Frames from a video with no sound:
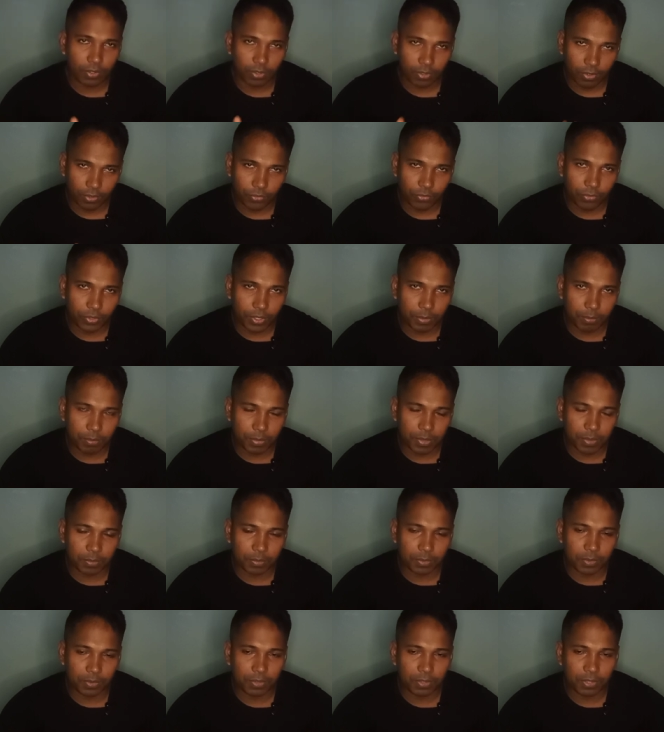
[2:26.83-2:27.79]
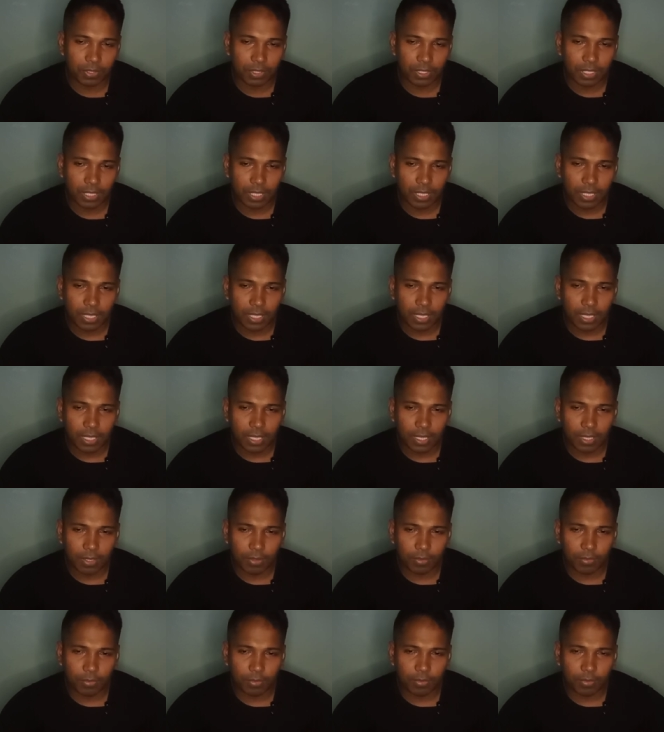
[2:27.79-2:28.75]
on Redbubble
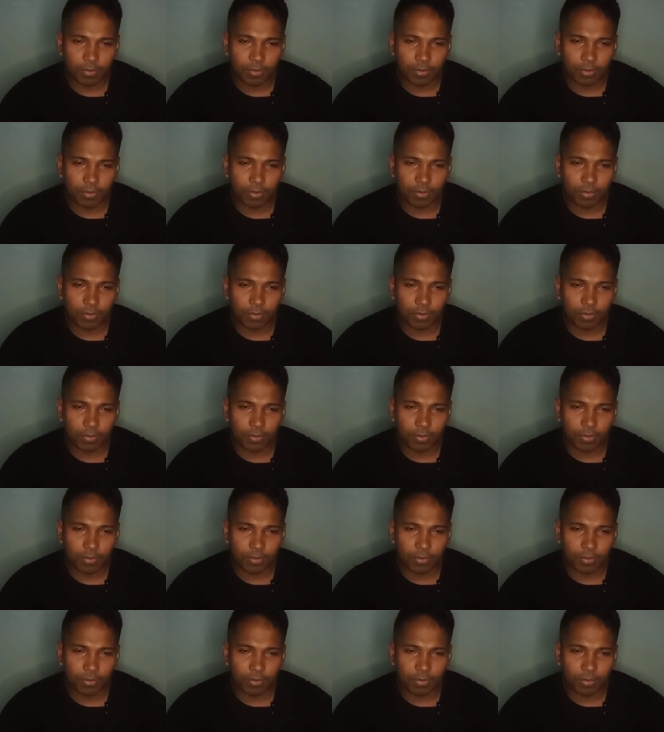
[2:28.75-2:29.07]
and